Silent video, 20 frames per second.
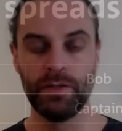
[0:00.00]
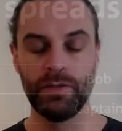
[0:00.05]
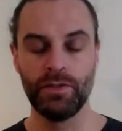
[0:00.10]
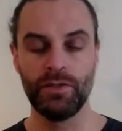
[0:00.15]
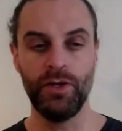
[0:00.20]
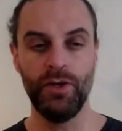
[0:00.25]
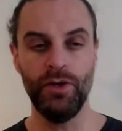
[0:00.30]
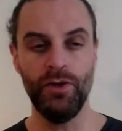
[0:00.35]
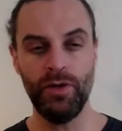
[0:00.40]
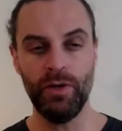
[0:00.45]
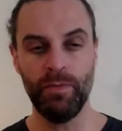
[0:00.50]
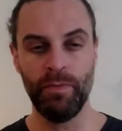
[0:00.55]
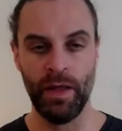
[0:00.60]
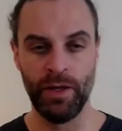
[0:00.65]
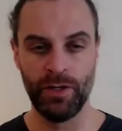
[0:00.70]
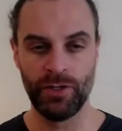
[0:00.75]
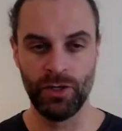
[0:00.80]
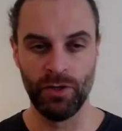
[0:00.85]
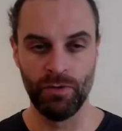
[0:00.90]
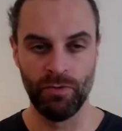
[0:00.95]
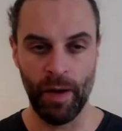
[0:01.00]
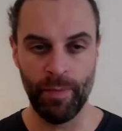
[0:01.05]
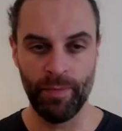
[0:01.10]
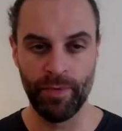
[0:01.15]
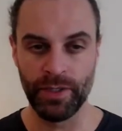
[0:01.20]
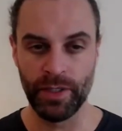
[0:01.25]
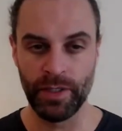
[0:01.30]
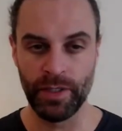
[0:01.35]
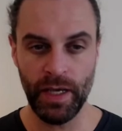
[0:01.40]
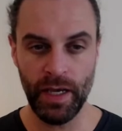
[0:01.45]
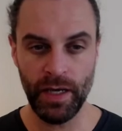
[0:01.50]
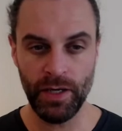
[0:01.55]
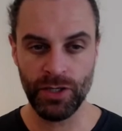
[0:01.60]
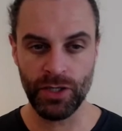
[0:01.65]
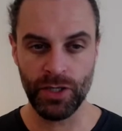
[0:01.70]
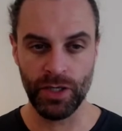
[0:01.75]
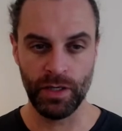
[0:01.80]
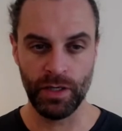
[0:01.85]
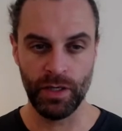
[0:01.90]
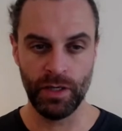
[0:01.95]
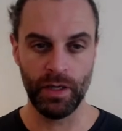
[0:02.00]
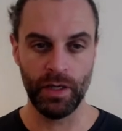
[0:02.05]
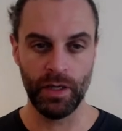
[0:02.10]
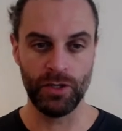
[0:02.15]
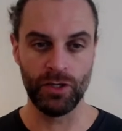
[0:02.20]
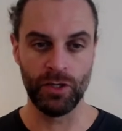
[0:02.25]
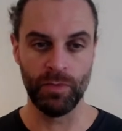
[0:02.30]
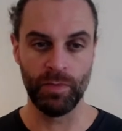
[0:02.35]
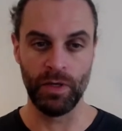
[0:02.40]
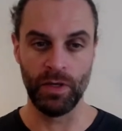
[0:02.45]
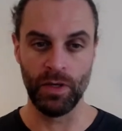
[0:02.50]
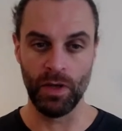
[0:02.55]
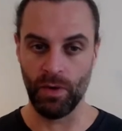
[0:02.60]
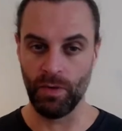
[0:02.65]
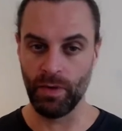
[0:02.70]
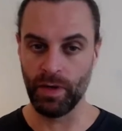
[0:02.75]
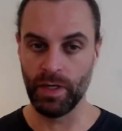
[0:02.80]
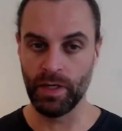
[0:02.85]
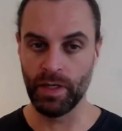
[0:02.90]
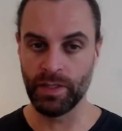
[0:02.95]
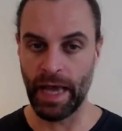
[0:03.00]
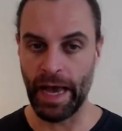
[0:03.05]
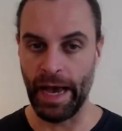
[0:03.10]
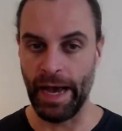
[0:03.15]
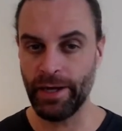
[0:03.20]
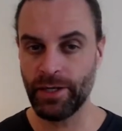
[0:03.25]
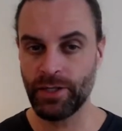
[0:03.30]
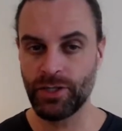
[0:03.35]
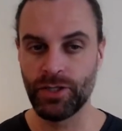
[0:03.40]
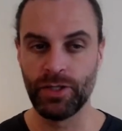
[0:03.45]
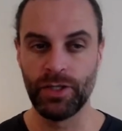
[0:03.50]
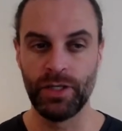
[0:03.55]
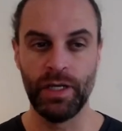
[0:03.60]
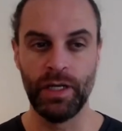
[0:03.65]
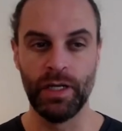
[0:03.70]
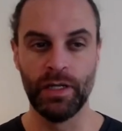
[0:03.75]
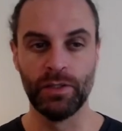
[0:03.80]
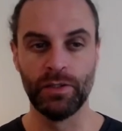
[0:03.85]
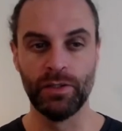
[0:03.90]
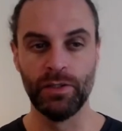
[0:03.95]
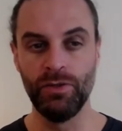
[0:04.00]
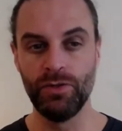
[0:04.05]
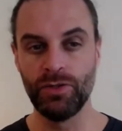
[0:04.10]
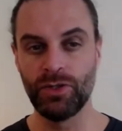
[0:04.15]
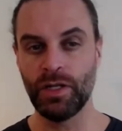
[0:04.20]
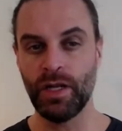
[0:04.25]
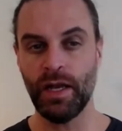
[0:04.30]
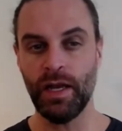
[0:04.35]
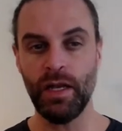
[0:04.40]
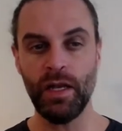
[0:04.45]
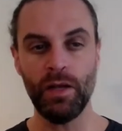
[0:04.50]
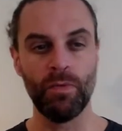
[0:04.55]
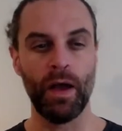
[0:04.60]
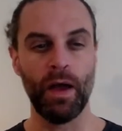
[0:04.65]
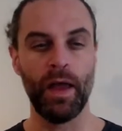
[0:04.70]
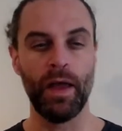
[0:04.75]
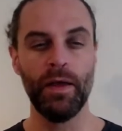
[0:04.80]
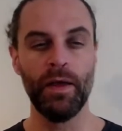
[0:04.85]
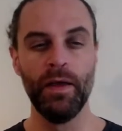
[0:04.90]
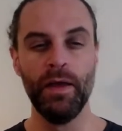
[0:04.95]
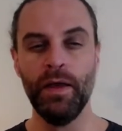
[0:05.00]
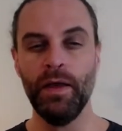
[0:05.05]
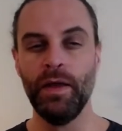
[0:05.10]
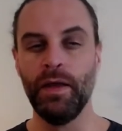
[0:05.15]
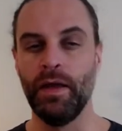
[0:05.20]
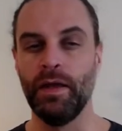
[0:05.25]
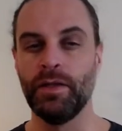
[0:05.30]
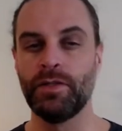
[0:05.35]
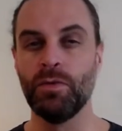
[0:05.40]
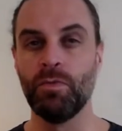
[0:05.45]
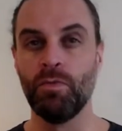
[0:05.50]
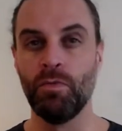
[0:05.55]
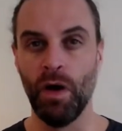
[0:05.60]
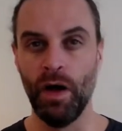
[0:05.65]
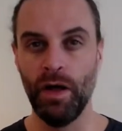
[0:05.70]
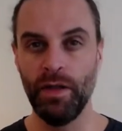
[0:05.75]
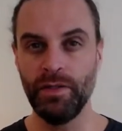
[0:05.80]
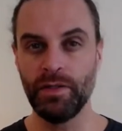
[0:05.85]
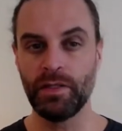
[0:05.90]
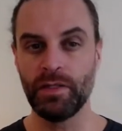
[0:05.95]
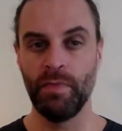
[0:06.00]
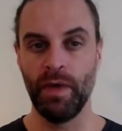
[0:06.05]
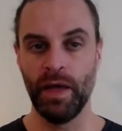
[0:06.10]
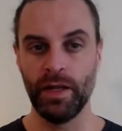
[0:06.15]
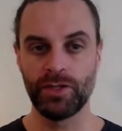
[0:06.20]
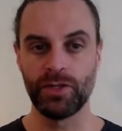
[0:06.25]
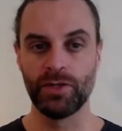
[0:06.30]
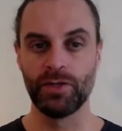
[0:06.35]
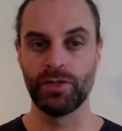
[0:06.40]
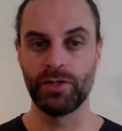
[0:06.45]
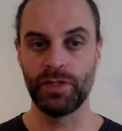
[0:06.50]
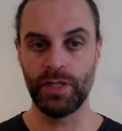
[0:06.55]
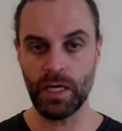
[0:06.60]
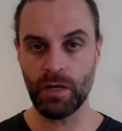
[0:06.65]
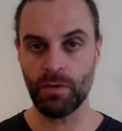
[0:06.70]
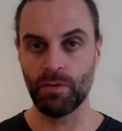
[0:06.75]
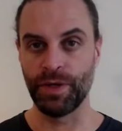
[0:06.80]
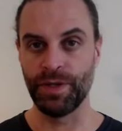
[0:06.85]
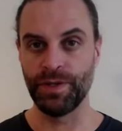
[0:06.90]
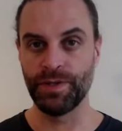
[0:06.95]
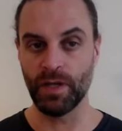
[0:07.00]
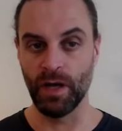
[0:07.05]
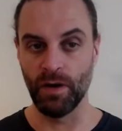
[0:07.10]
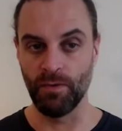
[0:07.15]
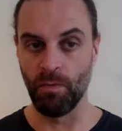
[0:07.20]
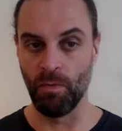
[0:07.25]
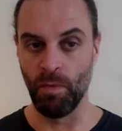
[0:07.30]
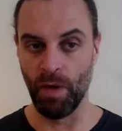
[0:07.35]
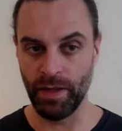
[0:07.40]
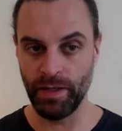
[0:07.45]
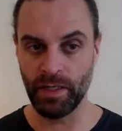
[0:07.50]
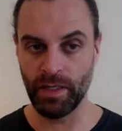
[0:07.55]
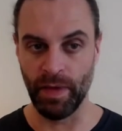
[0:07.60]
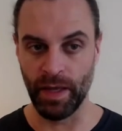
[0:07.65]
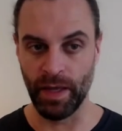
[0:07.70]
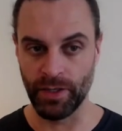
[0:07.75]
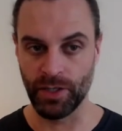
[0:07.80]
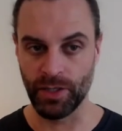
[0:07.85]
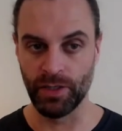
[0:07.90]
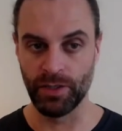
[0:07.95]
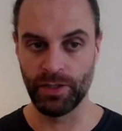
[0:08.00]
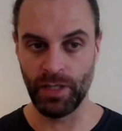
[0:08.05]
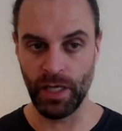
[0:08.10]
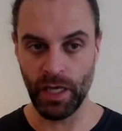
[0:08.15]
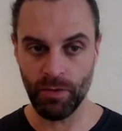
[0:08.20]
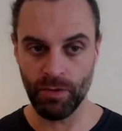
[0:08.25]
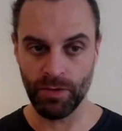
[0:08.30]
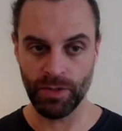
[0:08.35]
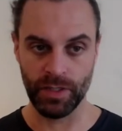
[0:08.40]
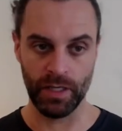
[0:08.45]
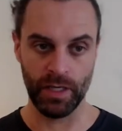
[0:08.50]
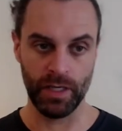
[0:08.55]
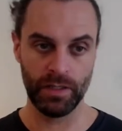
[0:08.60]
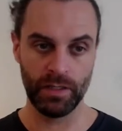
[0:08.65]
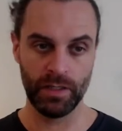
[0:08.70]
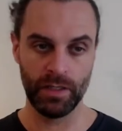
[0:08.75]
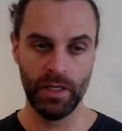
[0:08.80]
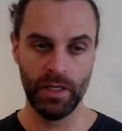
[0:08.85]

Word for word: two-dimensional representation, it should be noted, is actually an illusion anyway. It's a one-dimensional sequence of one-dimensional sequences.